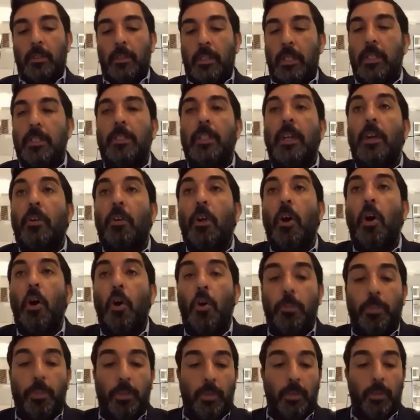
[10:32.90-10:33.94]
Is there
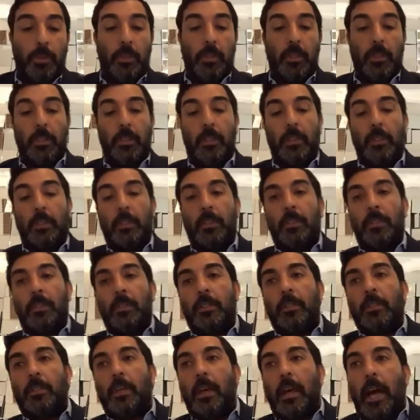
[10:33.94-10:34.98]
hope?
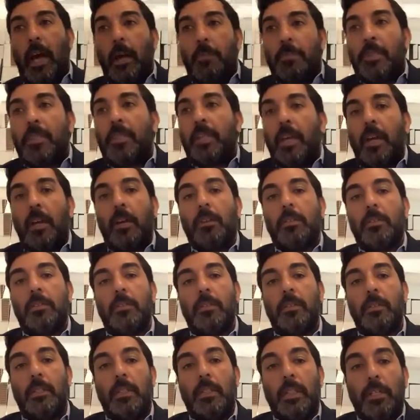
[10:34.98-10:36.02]
I'm scared.
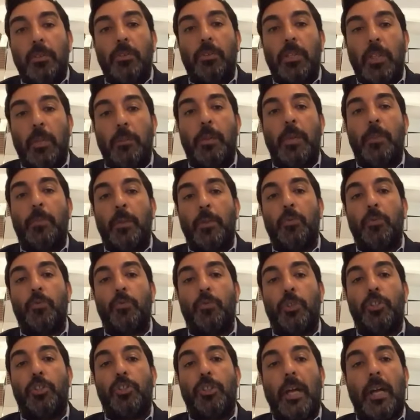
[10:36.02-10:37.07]
Literally, people
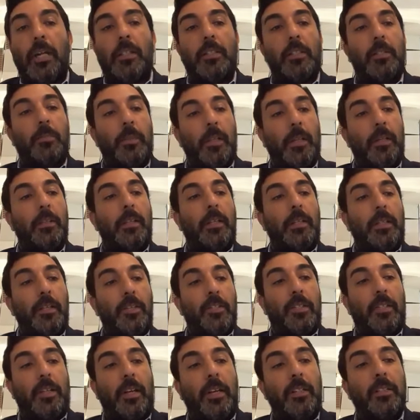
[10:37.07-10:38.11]
reached out to me and they're
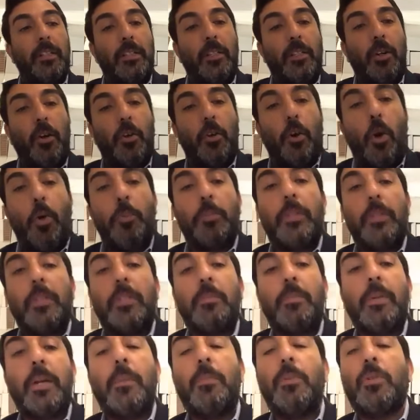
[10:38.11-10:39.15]
scared that they hope that
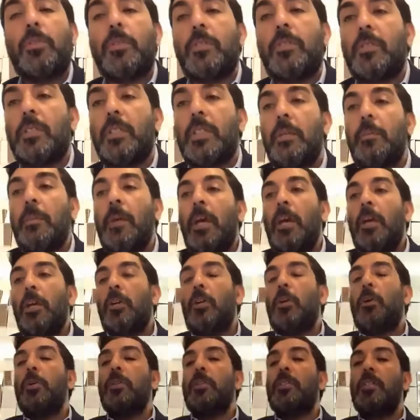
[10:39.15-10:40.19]
they be able to sleep,
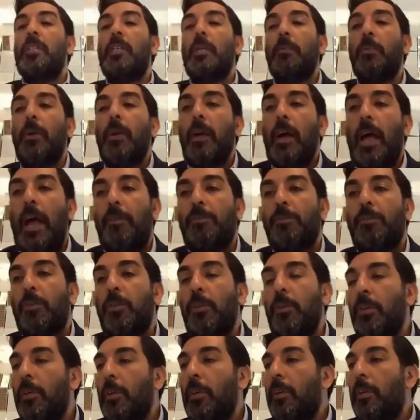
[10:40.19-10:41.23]
go to sleep
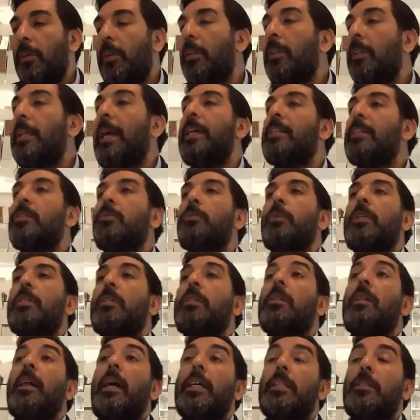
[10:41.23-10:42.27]
after uh, last week's
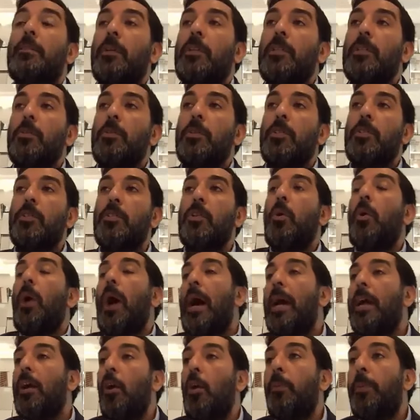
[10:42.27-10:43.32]
class because it was so
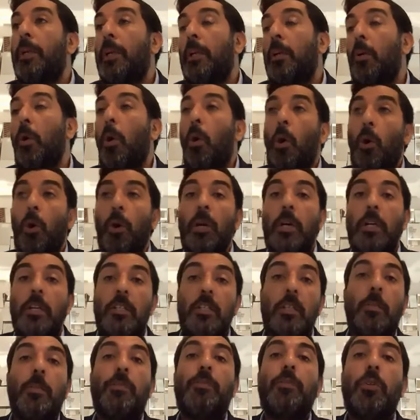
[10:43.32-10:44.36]
eye-opening or
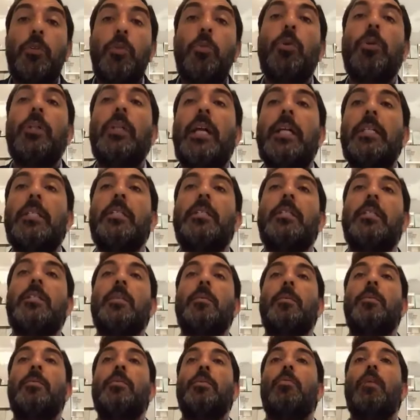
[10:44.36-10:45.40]
some of the new classes that
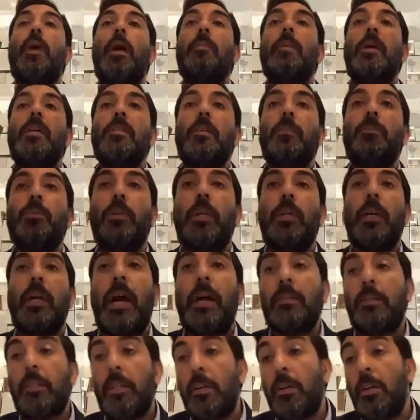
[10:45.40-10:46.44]
some of the rabbis are putting
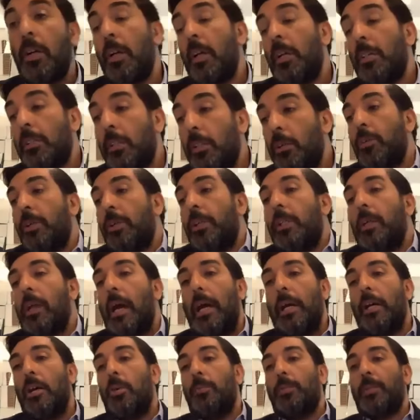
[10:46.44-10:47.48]
out there that are really
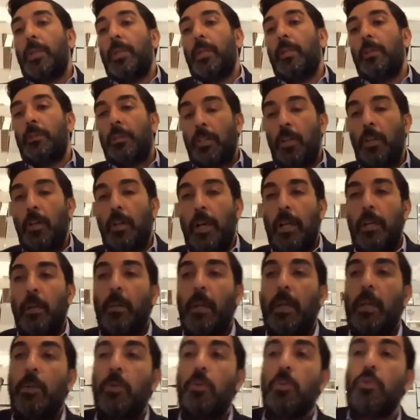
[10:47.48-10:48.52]
eye-opening you know
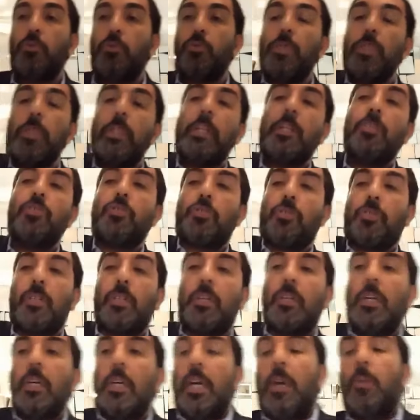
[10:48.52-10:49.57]
anybody who's really
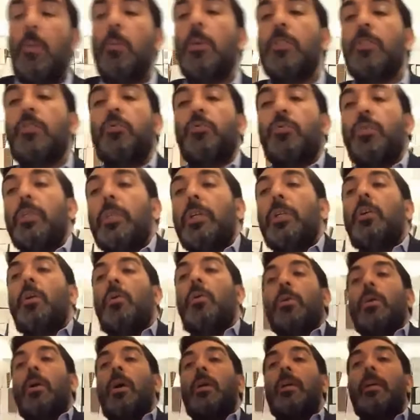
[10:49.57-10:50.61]
interested in what's really
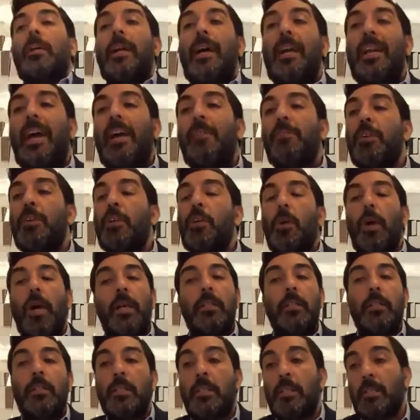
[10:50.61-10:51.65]
going on and not having your
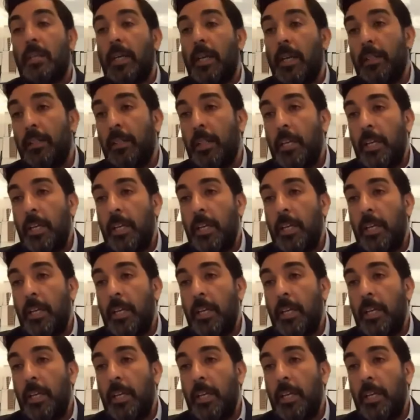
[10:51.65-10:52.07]
head in the sand